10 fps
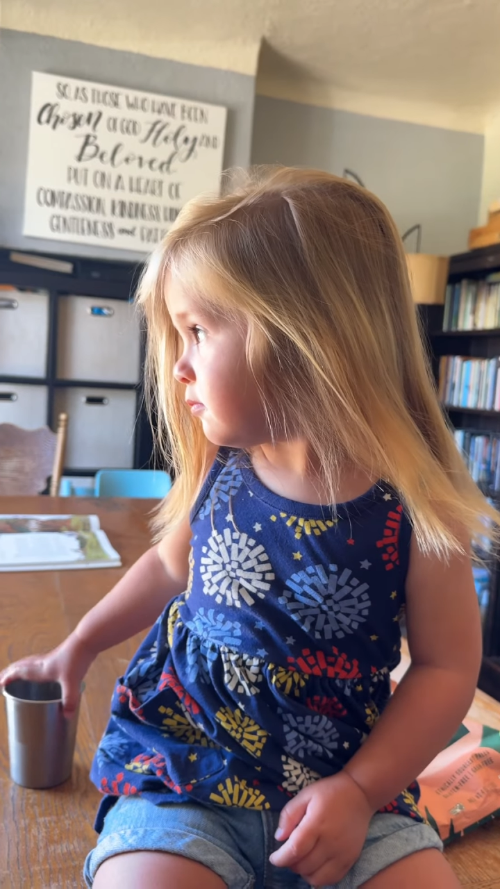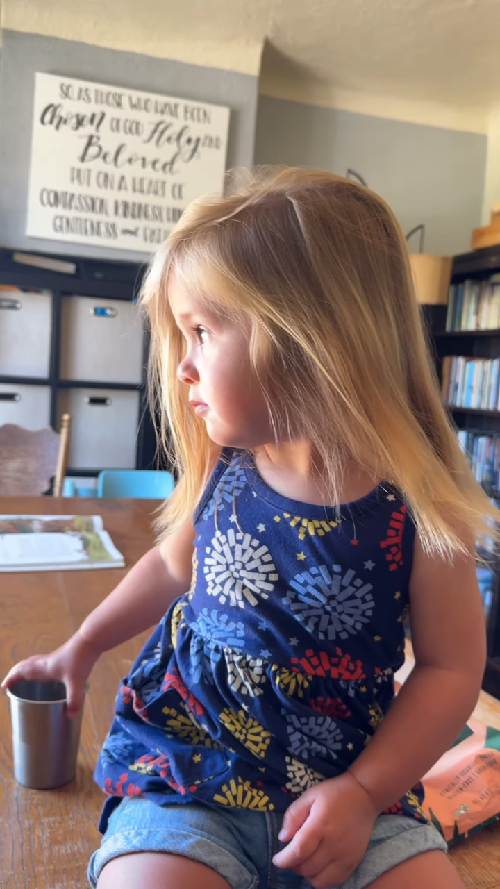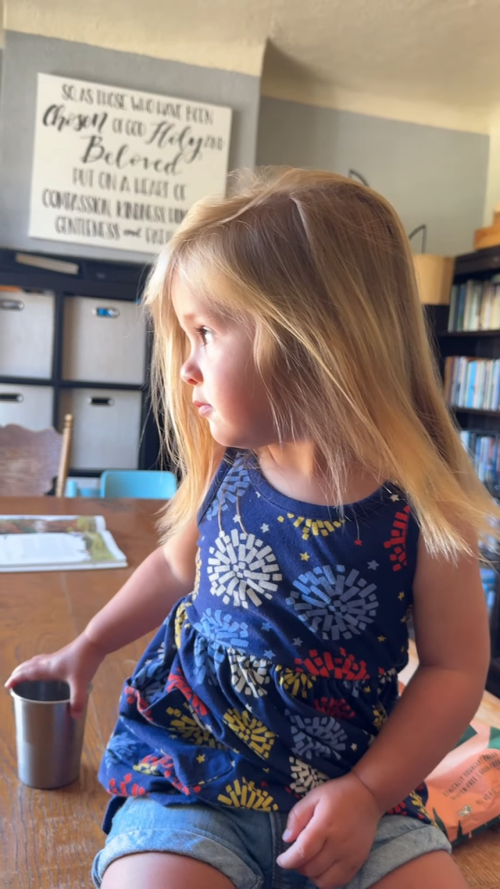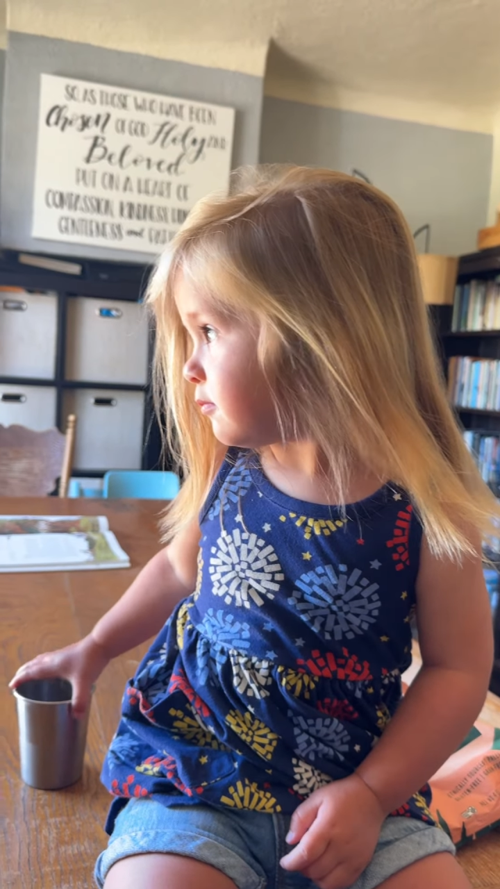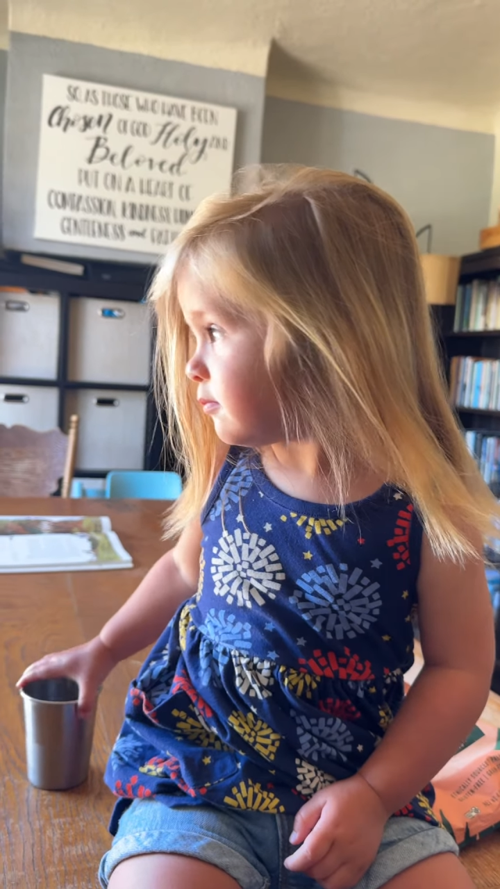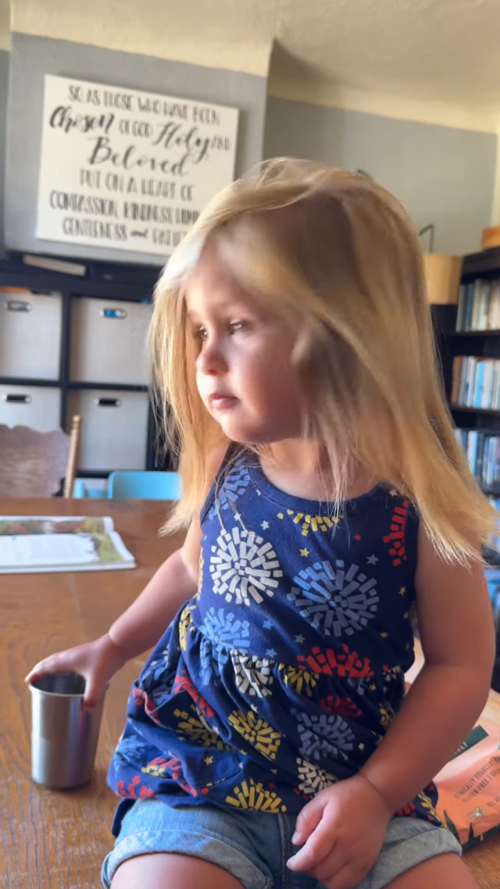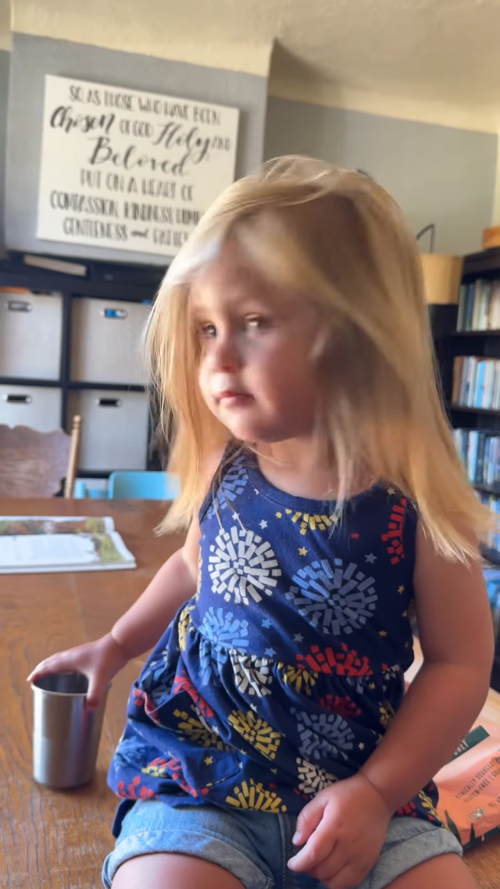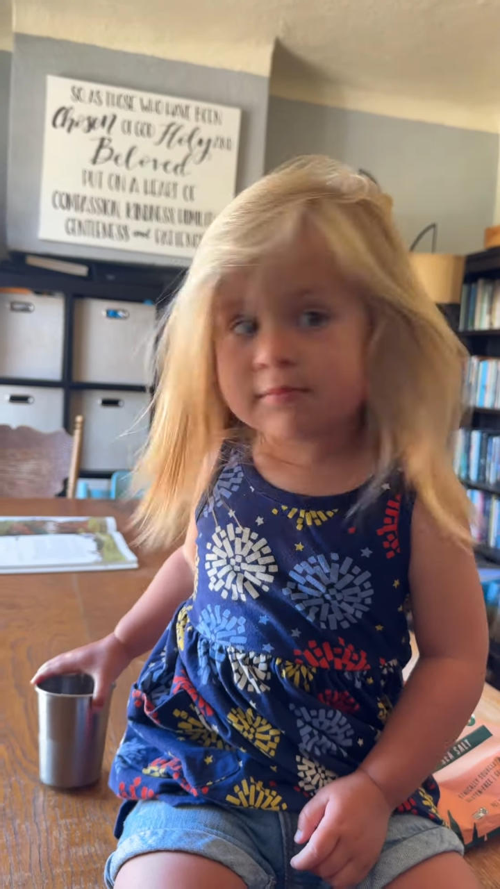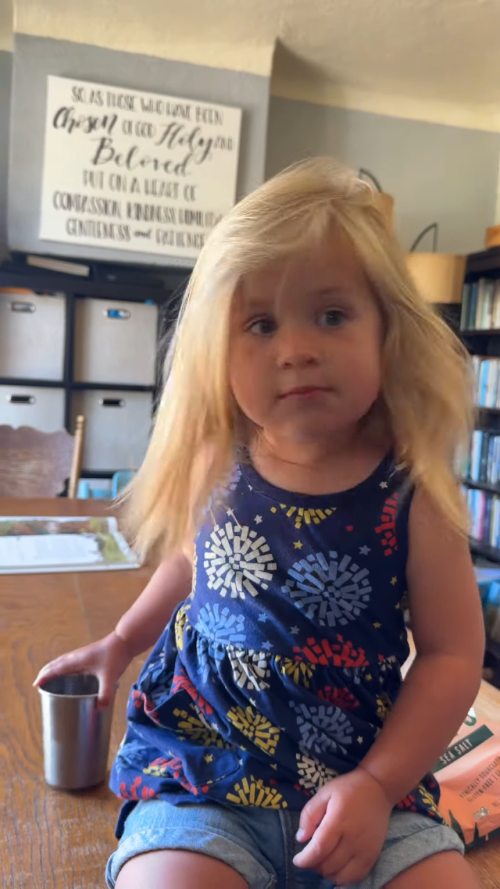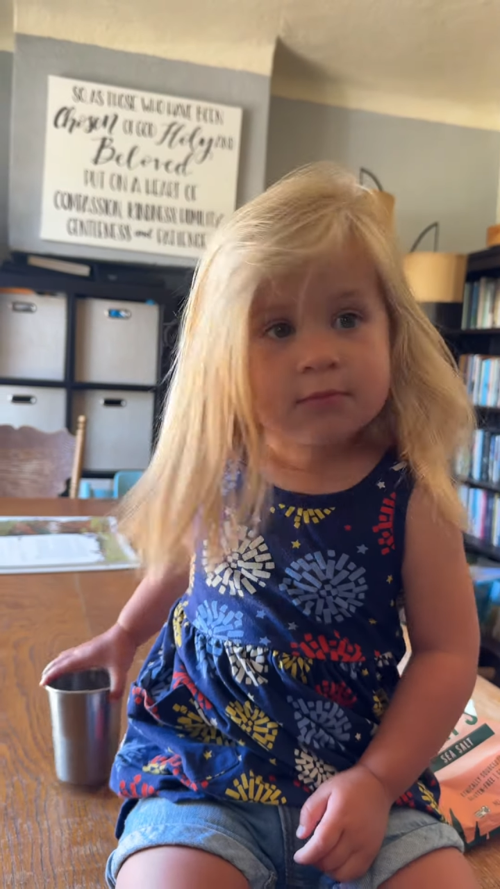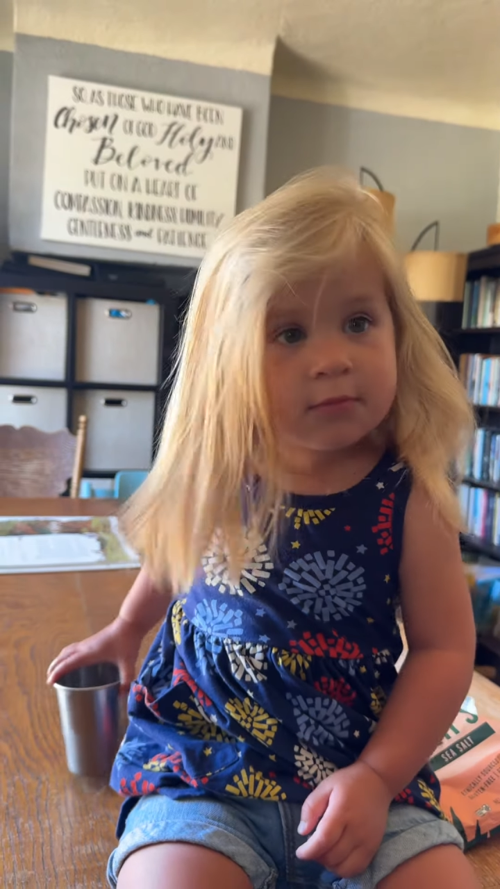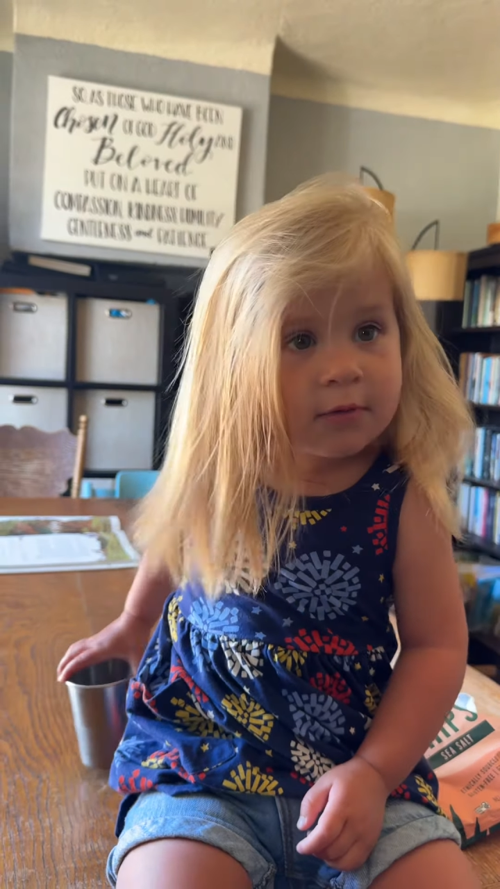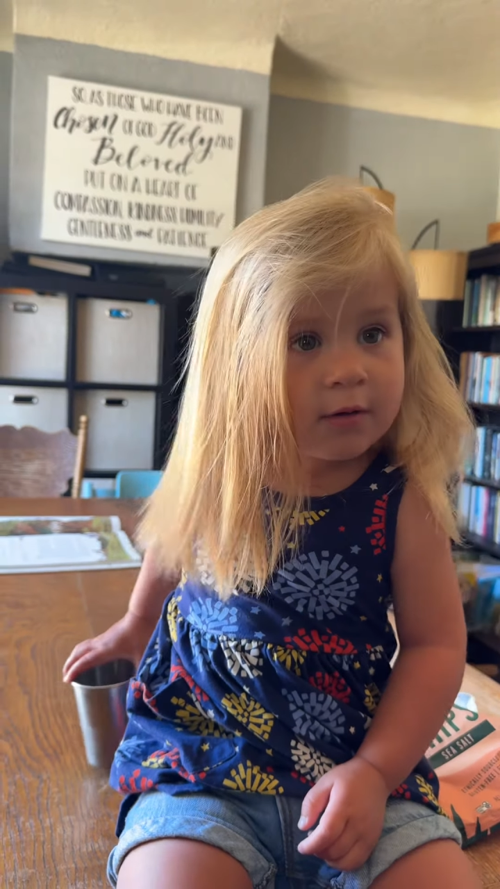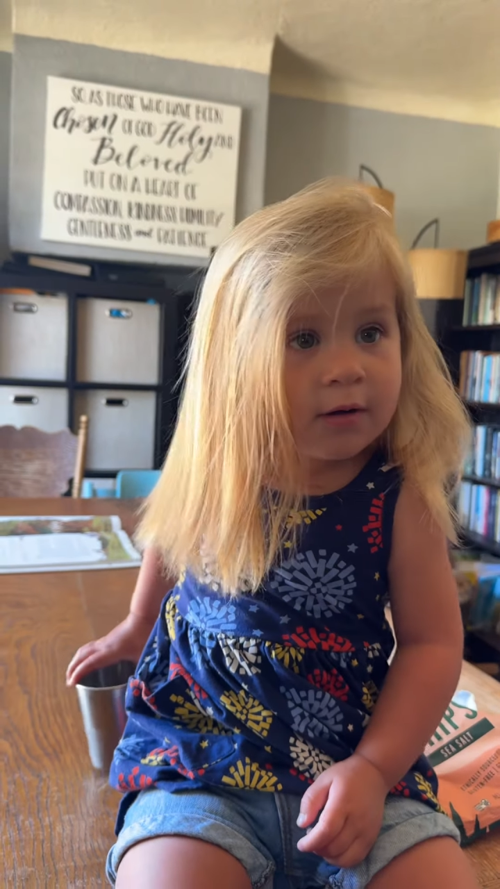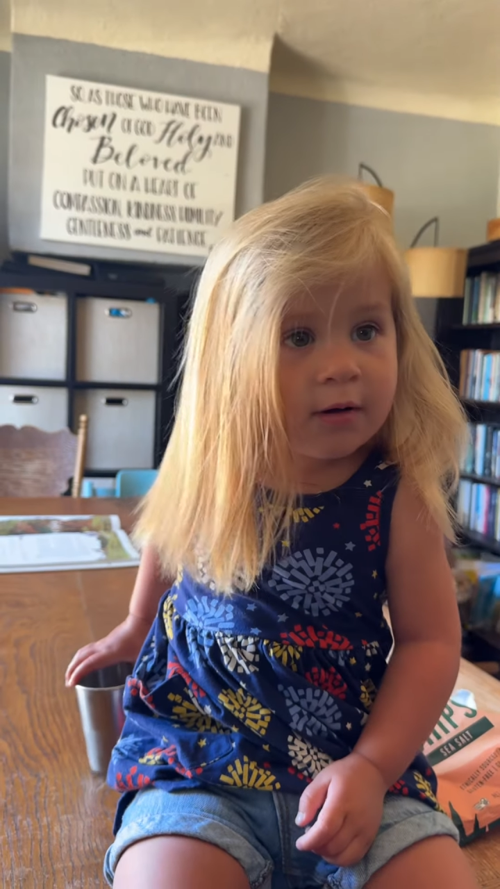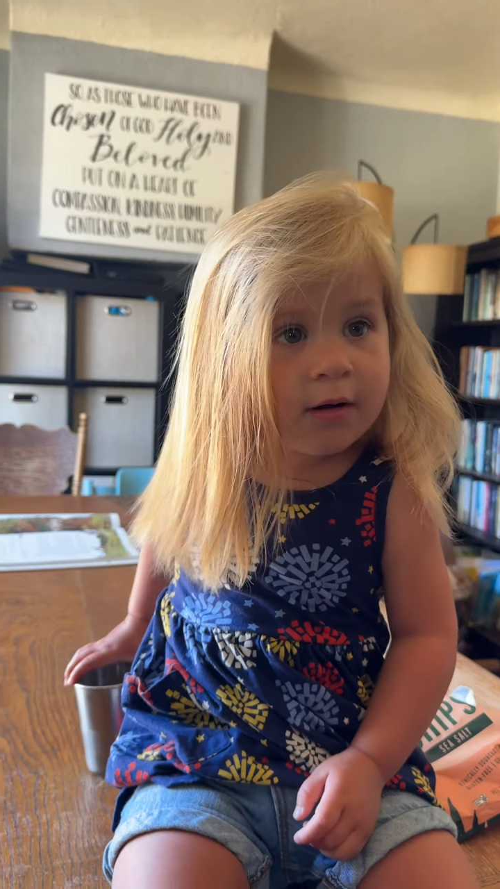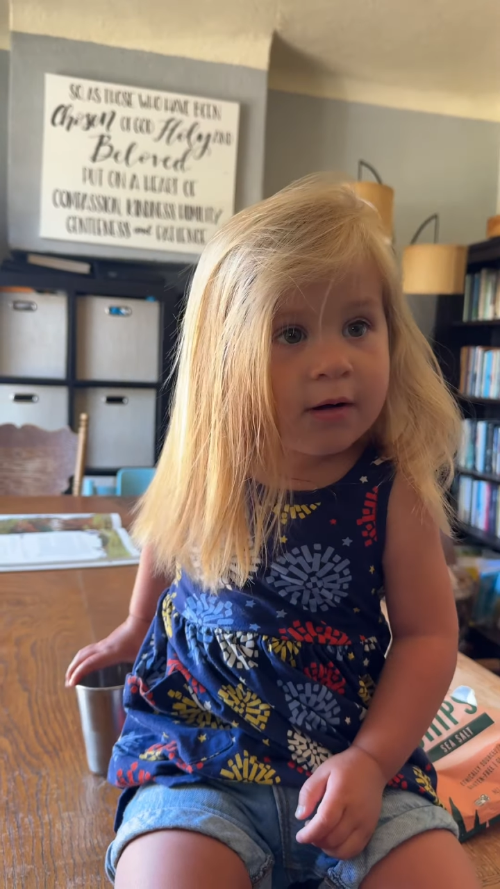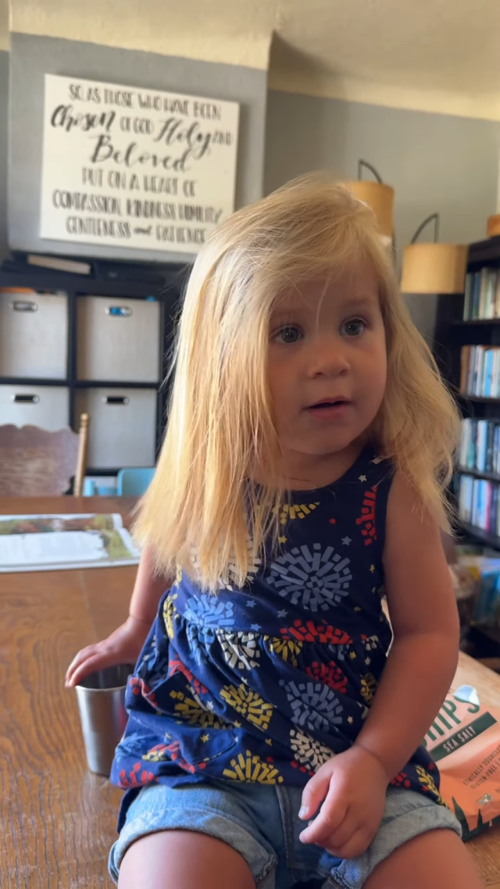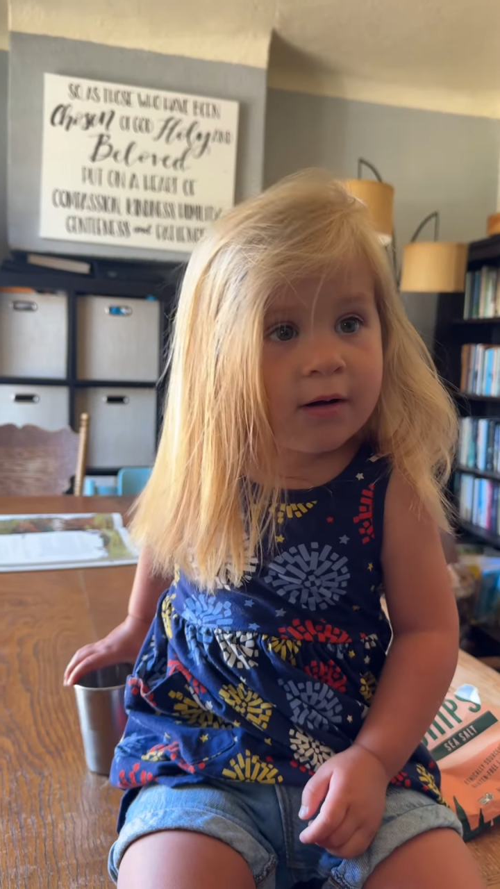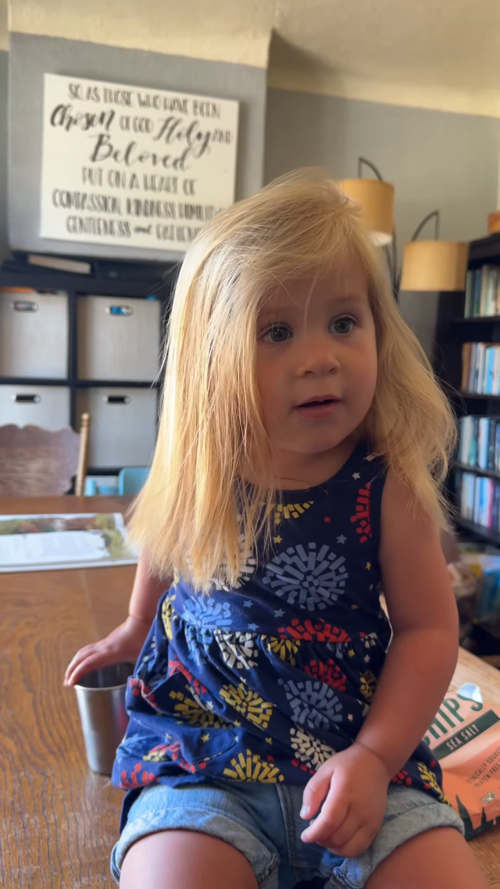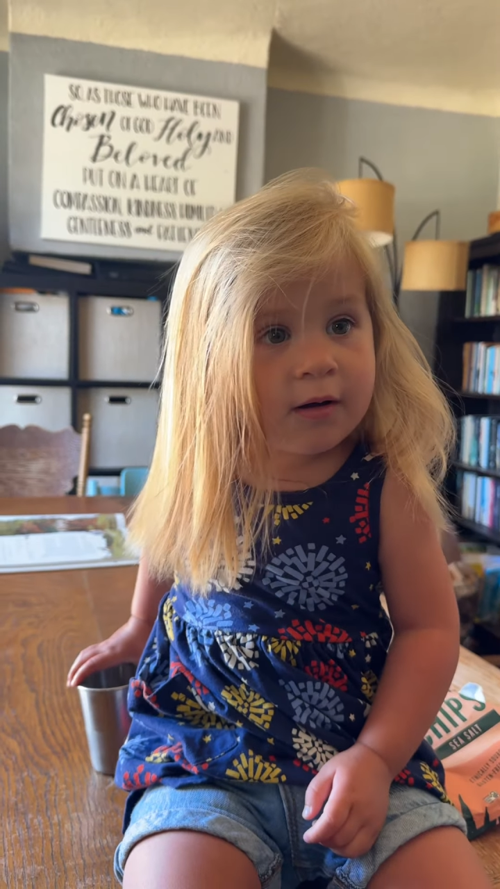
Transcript: anything else you want to tell Dad? Do you love Dad?